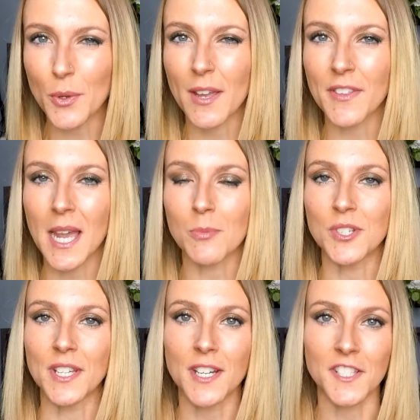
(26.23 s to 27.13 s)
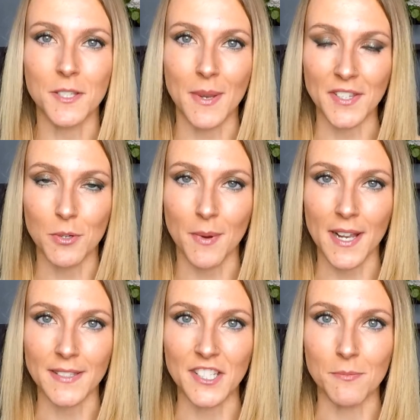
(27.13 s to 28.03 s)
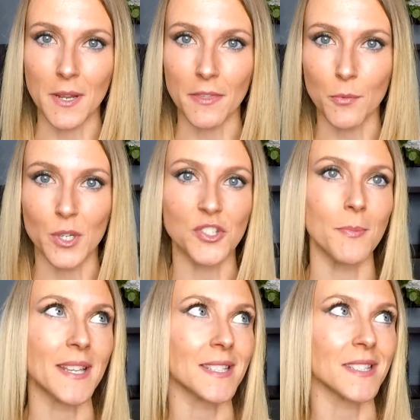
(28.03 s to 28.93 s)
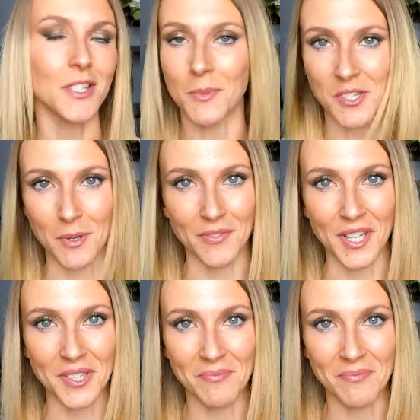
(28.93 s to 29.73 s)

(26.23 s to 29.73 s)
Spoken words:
have the option to customize your box each month, which makes it so much more fun.